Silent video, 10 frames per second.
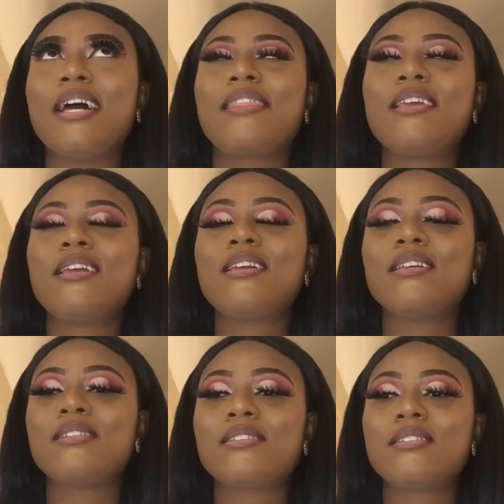I
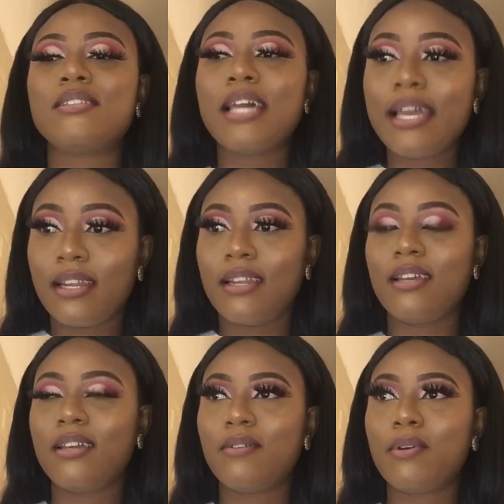think it's, then
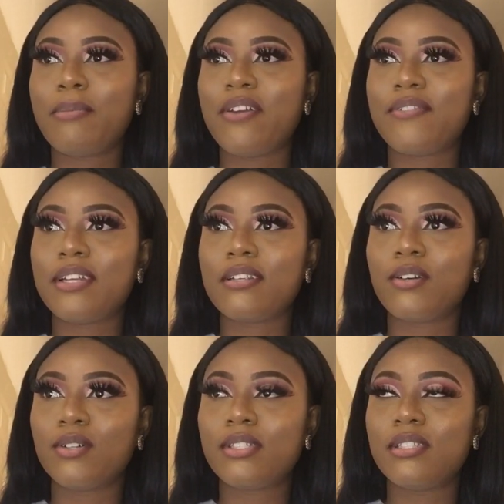when my
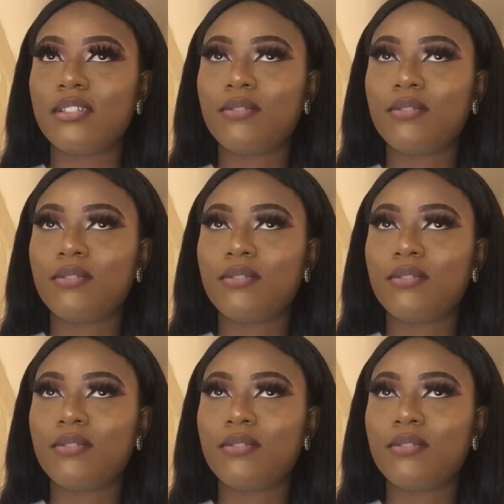friend got it,